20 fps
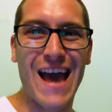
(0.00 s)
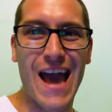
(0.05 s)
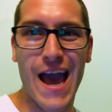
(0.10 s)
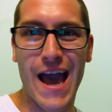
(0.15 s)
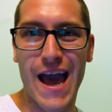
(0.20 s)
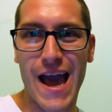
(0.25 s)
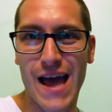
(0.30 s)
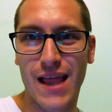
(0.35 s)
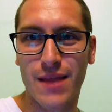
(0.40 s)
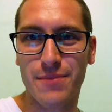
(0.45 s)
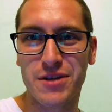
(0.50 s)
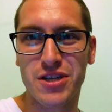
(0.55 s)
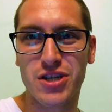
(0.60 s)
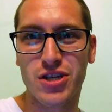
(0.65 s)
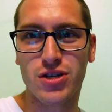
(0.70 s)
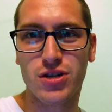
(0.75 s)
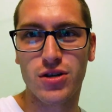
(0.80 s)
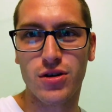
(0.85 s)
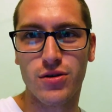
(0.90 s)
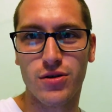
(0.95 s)
And let me
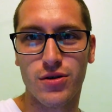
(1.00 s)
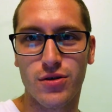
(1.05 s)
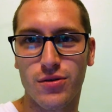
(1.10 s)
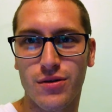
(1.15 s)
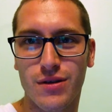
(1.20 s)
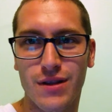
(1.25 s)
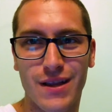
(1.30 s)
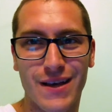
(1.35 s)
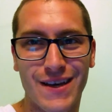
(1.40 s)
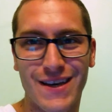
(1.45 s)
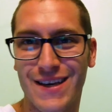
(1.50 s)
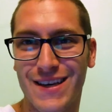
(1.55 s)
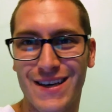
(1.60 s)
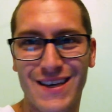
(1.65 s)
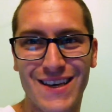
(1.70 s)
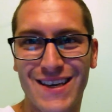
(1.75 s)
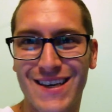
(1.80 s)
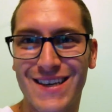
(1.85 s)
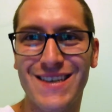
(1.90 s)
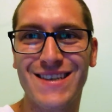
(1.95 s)
just show you, like,
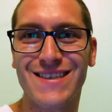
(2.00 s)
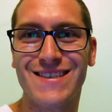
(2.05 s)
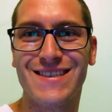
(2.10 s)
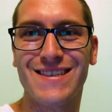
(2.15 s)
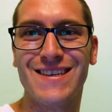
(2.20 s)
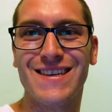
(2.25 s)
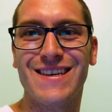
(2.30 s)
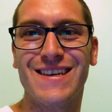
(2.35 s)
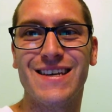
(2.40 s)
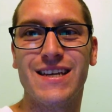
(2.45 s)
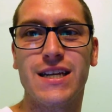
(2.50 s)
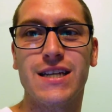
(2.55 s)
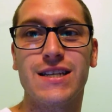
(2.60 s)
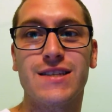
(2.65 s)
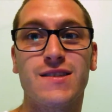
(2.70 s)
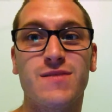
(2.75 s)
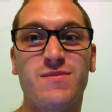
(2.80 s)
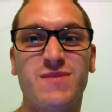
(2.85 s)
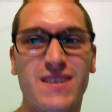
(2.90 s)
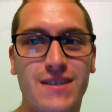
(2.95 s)
he's in
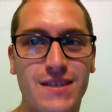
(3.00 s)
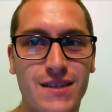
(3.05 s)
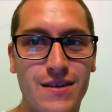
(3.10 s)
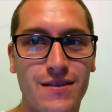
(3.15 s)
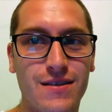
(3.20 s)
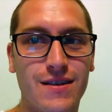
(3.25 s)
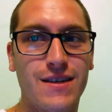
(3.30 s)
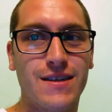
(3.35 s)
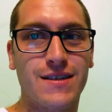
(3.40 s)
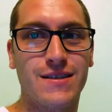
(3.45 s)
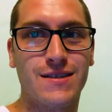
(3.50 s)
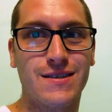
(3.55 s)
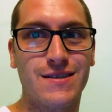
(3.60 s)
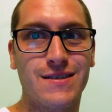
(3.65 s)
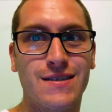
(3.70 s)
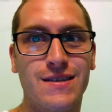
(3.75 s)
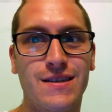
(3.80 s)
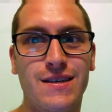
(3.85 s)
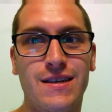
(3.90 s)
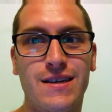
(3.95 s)
some
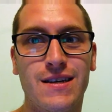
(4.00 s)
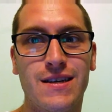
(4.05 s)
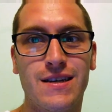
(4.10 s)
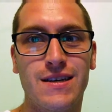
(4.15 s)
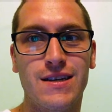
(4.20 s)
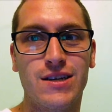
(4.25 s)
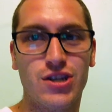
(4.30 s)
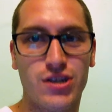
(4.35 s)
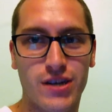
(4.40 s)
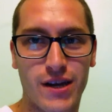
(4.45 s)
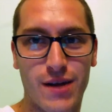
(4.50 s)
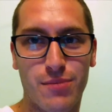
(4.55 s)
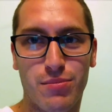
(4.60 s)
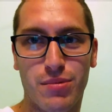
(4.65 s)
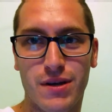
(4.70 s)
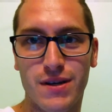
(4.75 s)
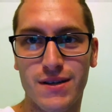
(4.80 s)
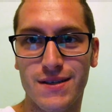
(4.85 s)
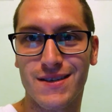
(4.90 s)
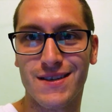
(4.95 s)
serious
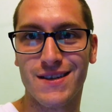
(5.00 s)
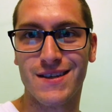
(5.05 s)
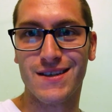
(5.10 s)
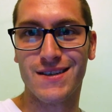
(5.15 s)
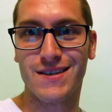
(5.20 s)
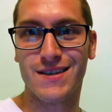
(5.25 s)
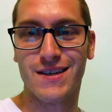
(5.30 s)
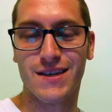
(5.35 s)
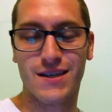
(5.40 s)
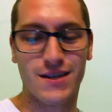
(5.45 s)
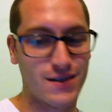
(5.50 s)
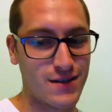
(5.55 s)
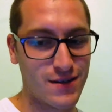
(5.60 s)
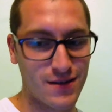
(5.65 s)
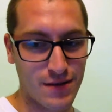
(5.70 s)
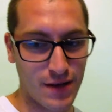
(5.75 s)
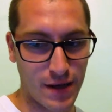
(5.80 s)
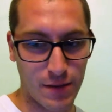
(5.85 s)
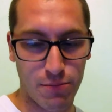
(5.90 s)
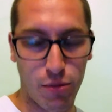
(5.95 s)
shape. He's he's in
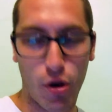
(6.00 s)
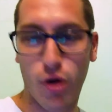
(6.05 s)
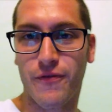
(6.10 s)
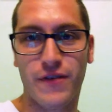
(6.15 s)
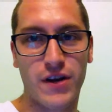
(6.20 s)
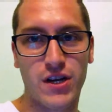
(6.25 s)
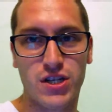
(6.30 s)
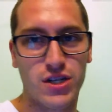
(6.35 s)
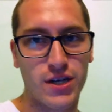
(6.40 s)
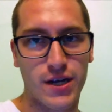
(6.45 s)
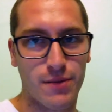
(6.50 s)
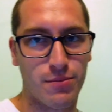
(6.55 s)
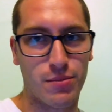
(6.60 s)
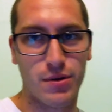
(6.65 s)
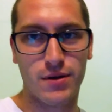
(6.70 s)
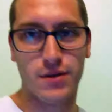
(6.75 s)
like perfect shape.